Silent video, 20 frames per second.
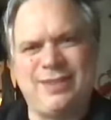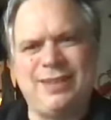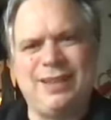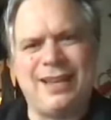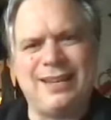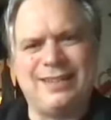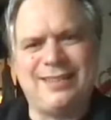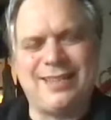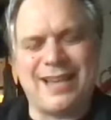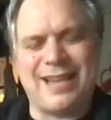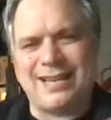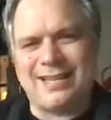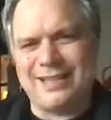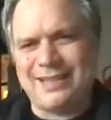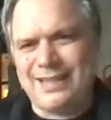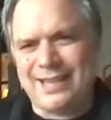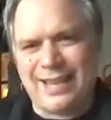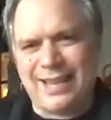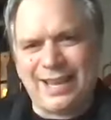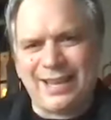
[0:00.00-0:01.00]
like
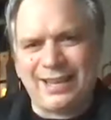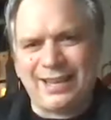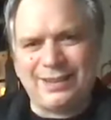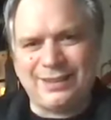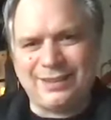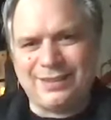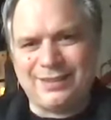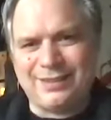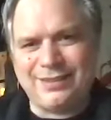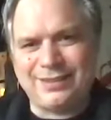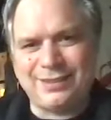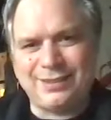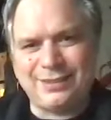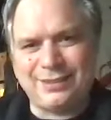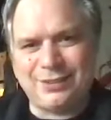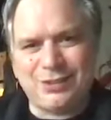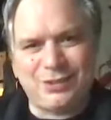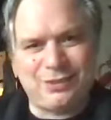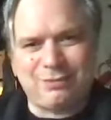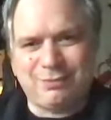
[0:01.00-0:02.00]
dedicated,
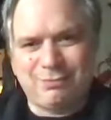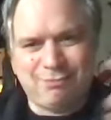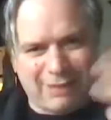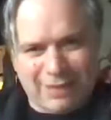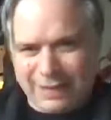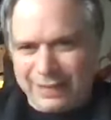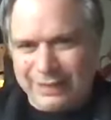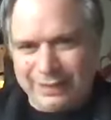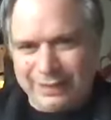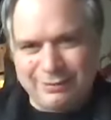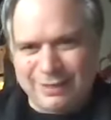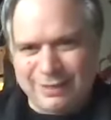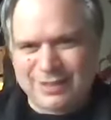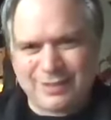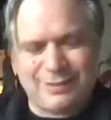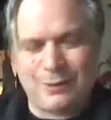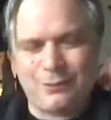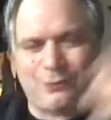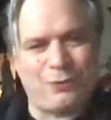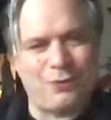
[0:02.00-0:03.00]
like this
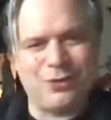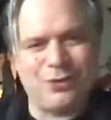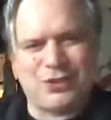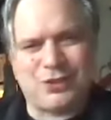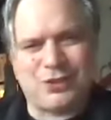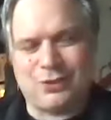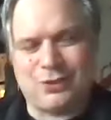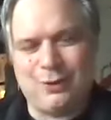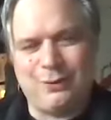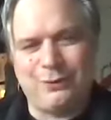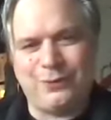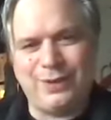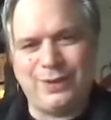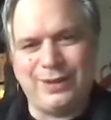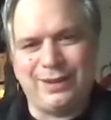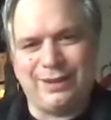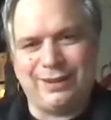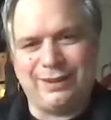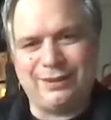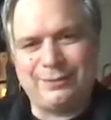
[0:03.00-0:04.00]
different stuff, isn't
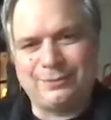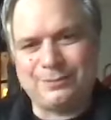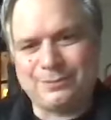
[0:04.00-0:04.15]
it?